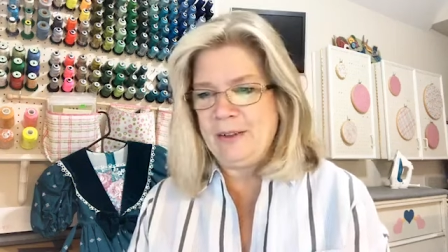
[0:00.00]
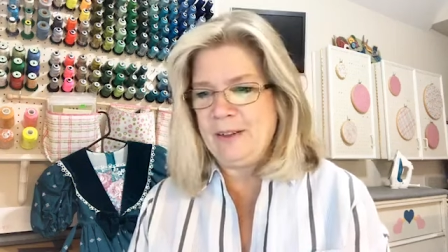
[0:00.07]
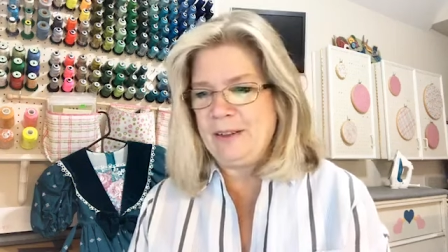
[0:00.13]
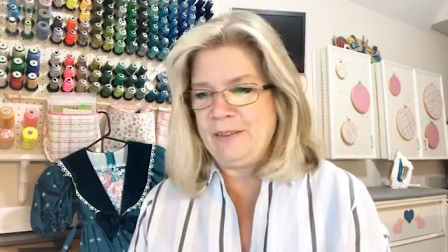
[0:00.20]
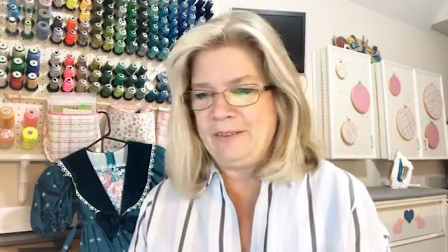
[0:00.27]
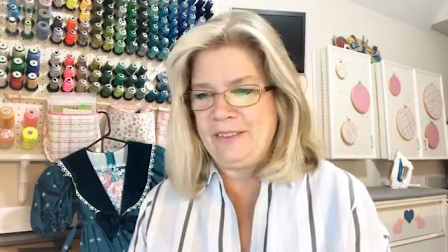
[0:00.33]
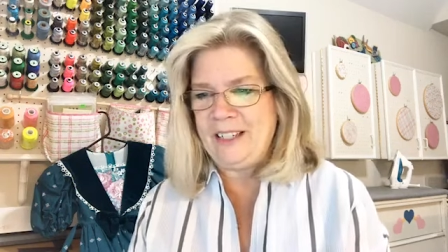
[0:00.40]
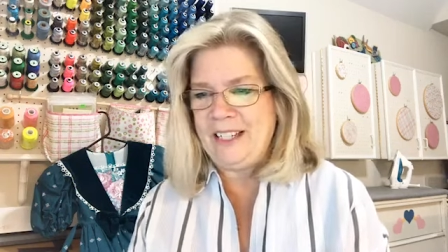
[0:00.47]
for
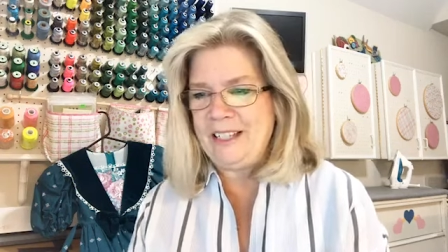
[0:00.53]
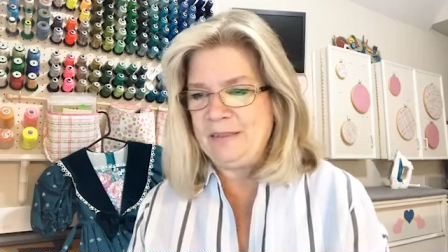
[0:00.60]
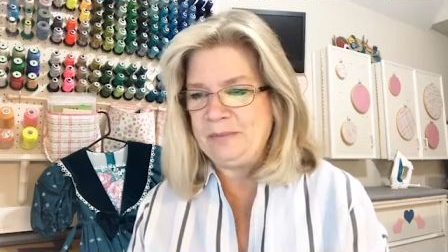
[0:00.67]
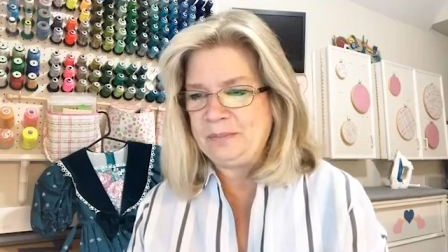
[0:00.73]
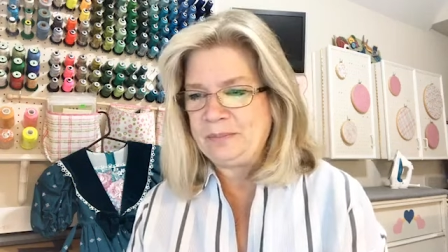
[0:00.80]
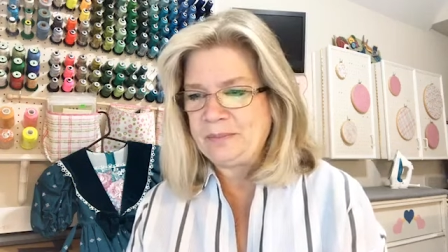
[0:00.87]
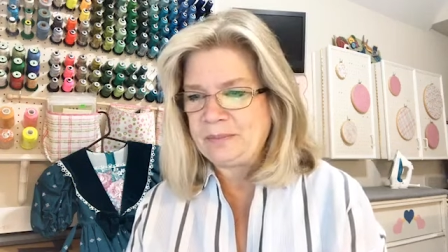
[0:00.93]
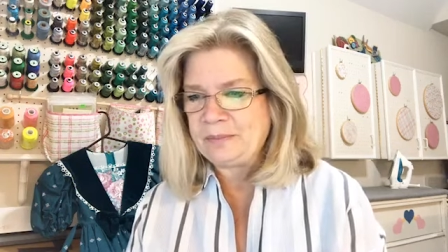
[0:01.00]
the feet.
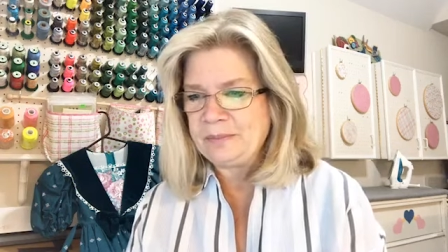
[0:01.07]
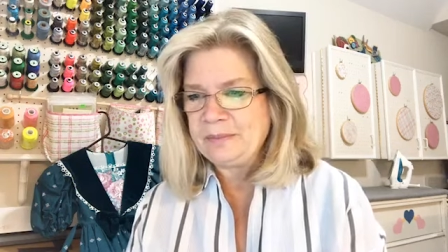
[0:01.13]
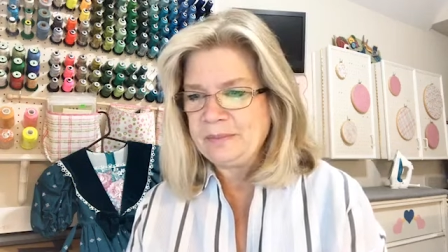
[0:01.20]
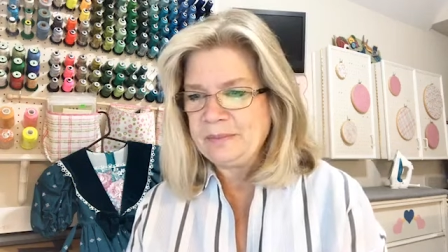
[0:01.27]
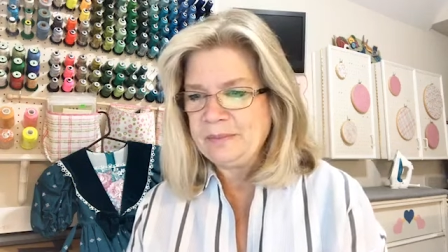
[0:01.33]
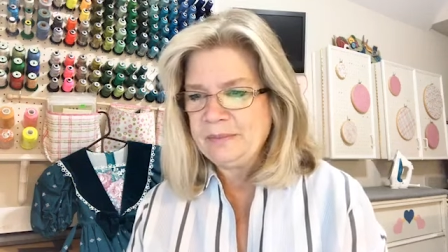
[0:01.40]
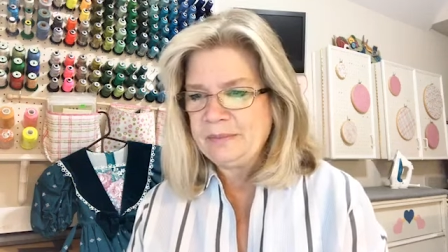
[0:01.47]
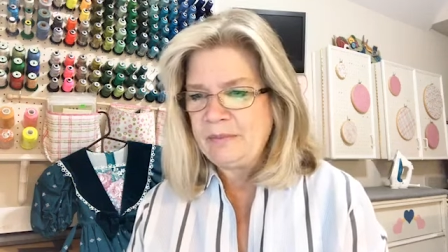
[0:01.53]

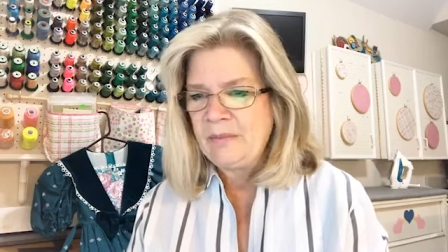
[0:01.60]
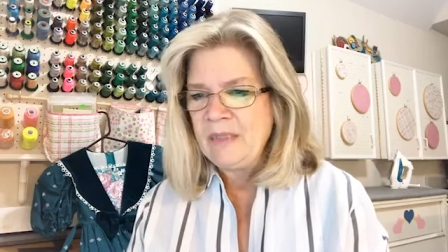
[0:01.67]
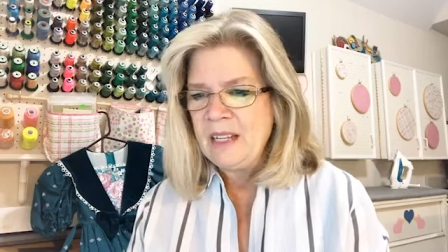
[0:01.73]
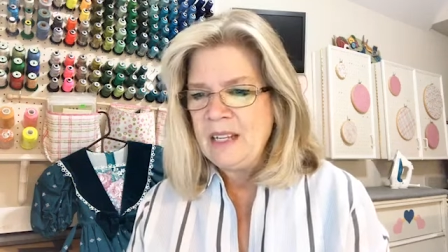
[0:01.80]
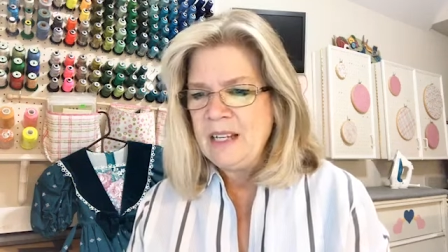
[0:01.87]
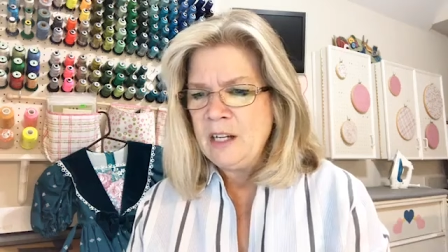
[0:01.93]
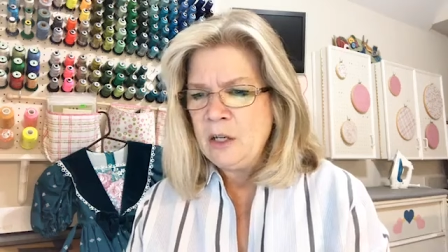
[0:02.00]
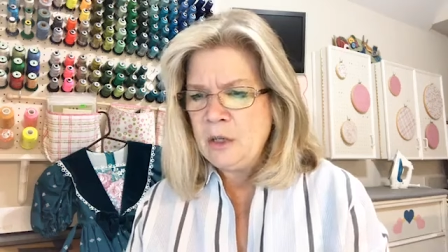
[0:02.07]

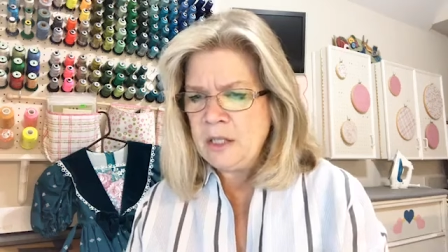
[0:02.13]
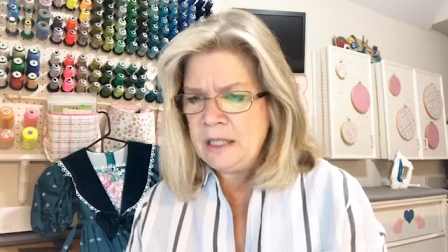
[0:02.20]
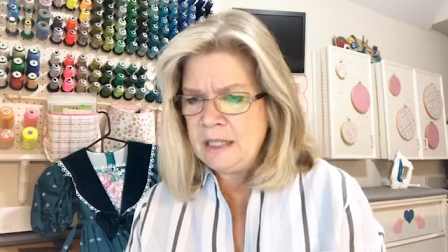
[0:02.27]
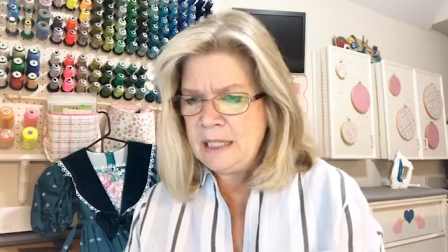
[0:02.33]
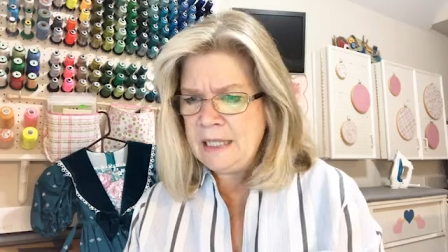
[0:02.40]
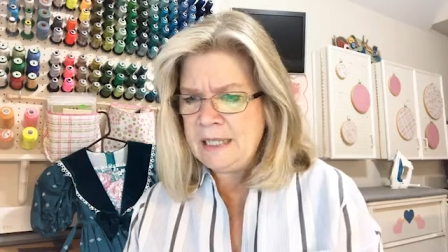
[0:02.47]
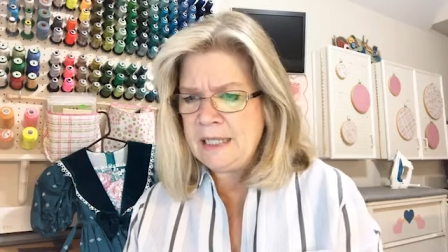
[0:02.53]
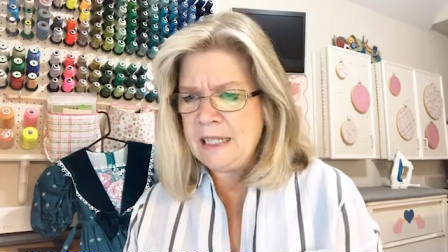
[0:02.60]

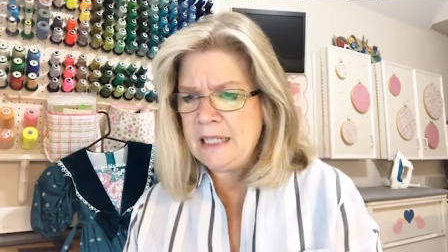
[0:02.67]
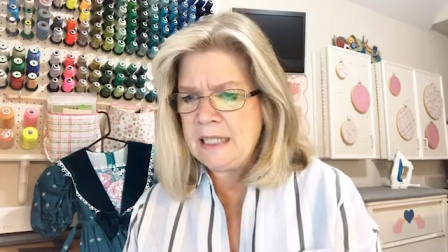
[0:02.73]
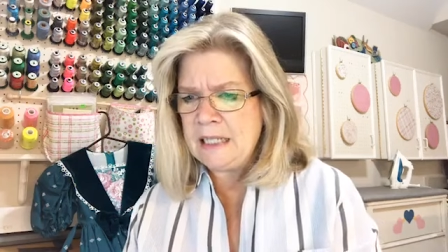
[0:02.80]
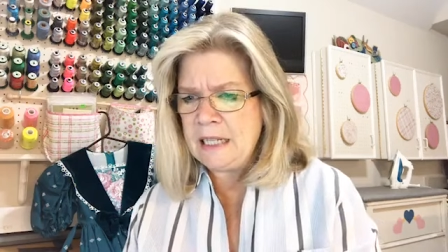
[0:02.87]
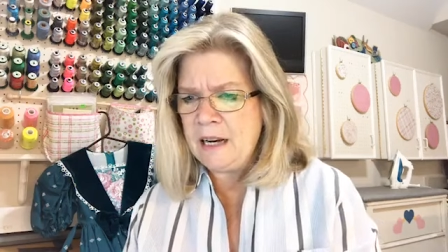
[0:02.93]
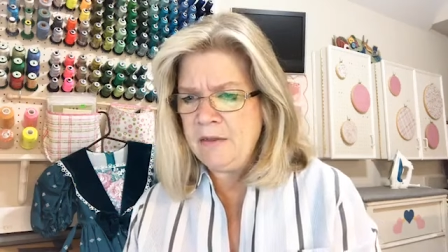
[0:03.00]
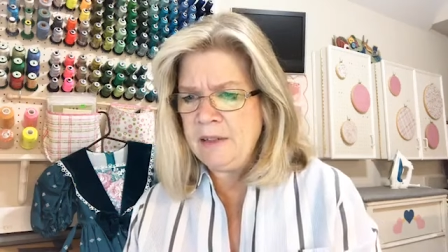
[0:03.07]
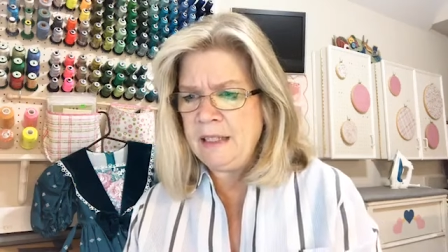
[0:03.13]
Christy said it's
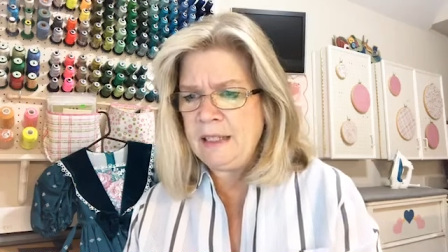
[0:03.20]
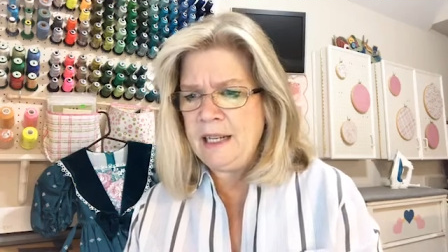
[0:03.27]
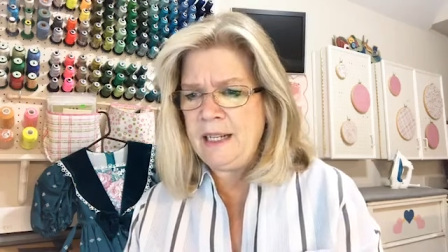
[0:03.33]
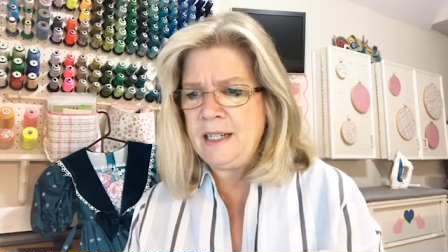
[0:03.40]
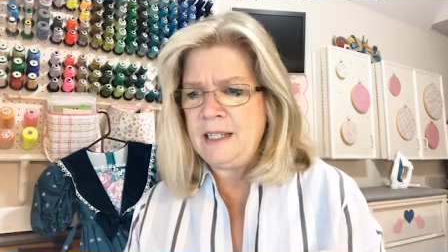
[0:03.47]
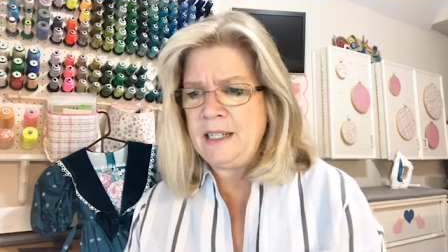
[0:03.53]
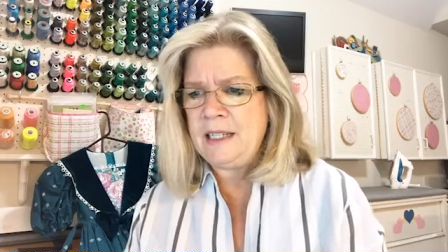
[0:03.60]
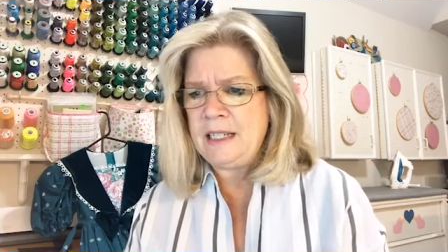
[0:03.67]
not
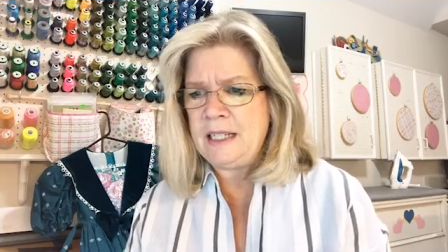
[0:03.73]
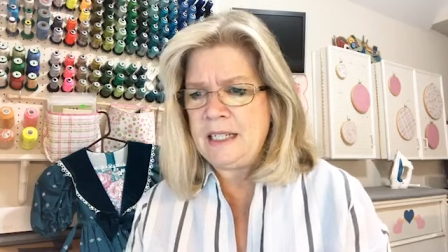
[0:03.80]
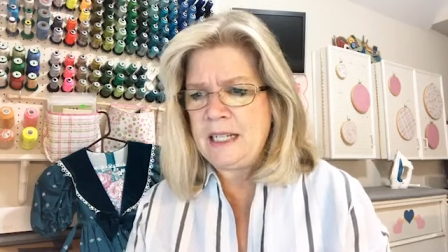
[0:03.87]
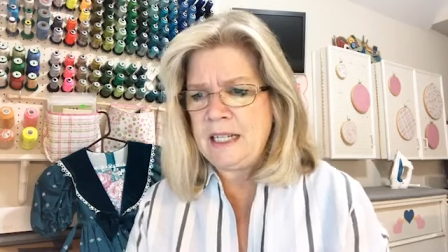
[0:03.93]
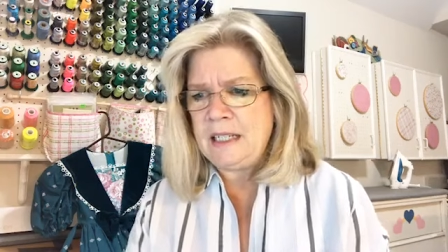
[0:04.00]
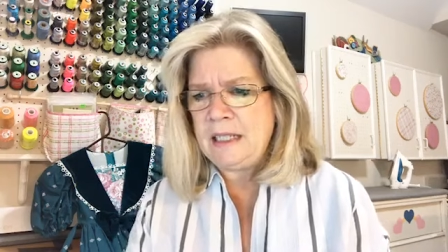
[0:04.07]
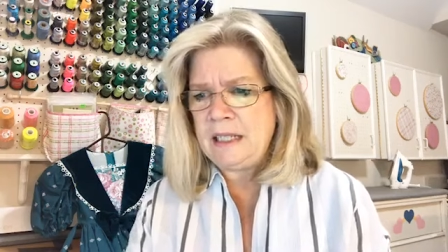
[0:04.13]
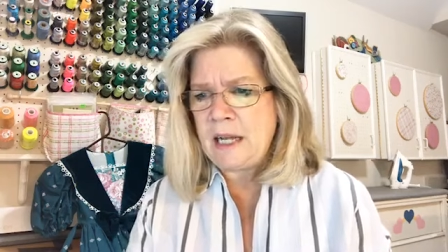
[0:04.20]
related to
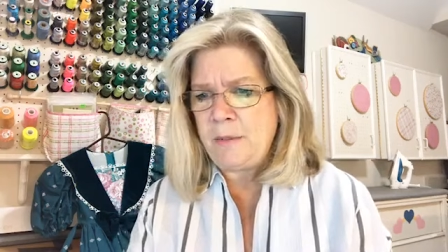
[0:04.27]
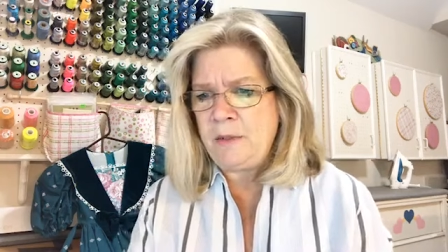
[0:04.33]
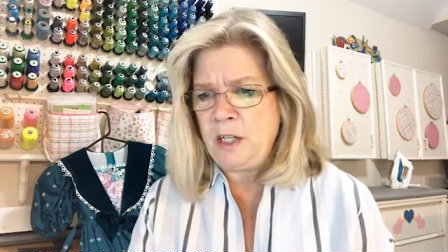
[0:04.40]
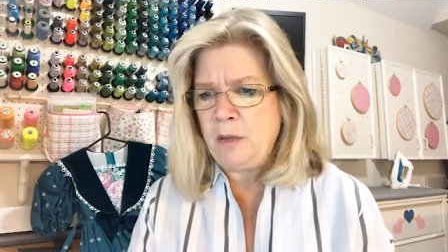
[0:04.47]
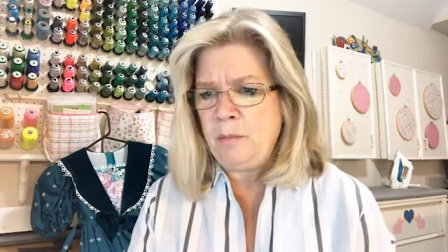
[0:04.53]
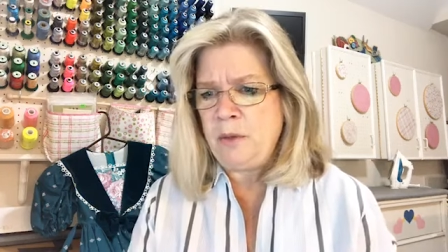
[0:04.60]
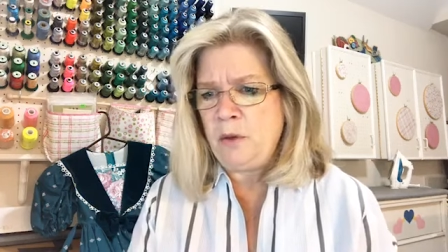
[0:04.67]
today's subject,